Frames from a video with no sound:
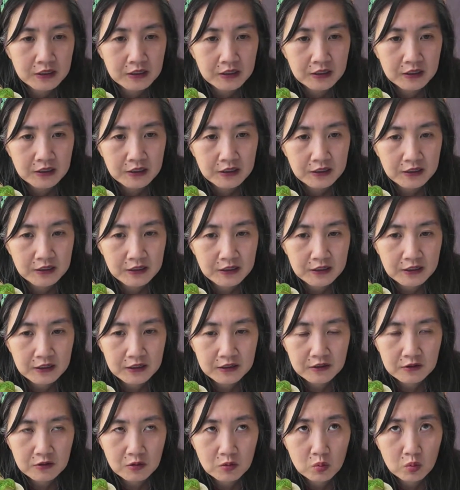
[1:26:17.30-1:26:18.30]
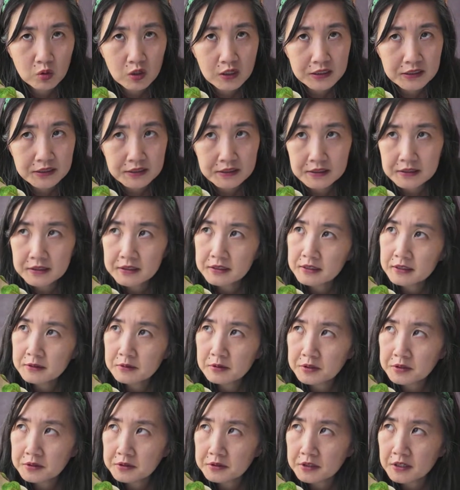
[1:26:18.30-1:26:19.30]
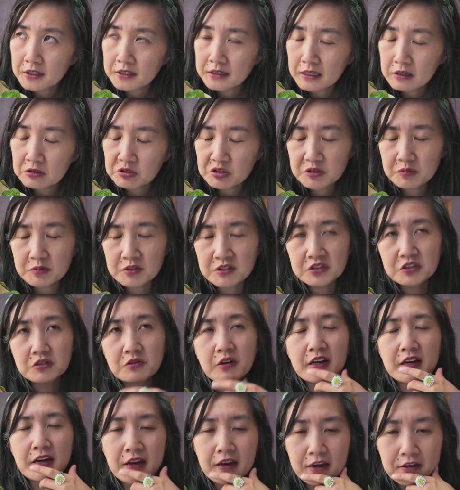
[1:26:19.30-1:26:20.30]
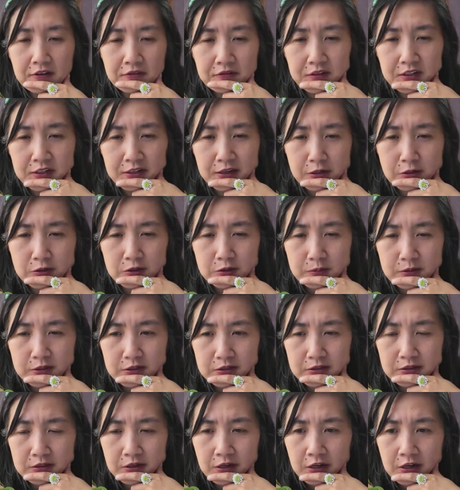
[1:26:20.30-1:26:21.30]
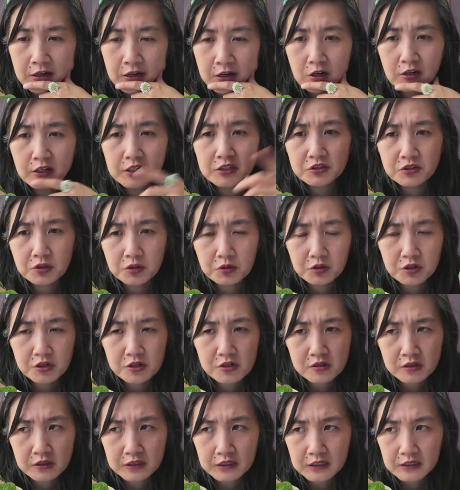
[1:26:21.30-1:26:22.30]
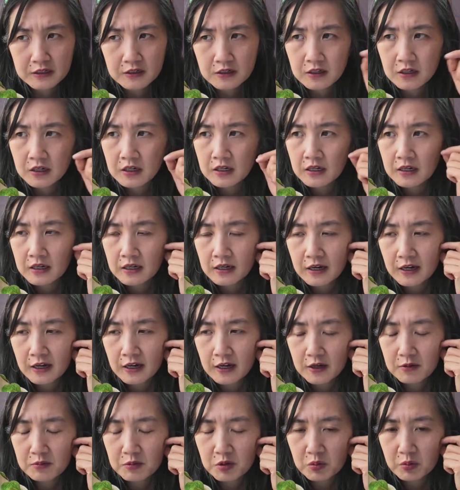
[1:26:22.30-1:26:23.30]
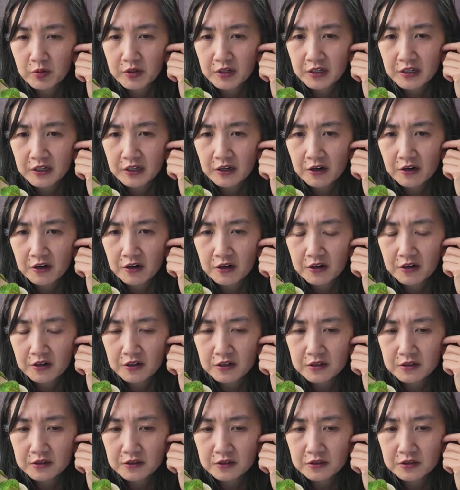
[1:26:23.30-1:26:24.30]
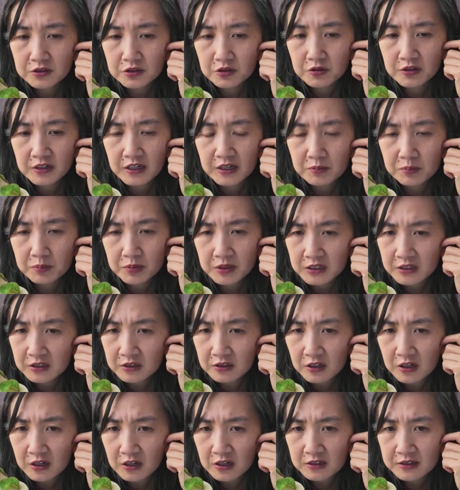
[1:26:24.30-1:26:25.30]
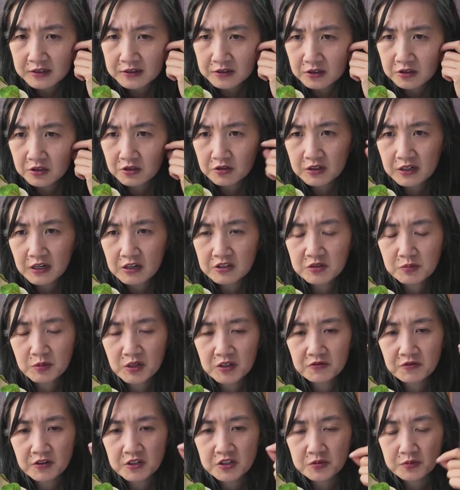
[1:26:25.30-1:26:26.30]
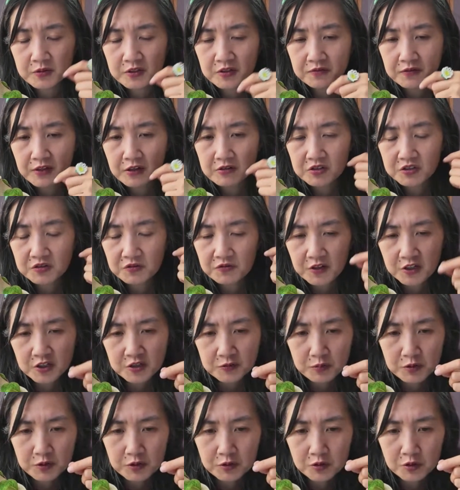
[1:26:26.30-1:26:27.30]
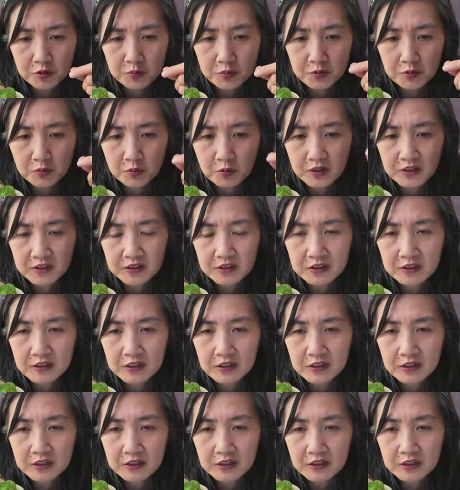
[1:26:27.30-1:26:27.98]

And what announcements do I have? Announcements. Okay, so currently we are doing a bead along in the Learn How to Make French Beaded Flowers Facebook group with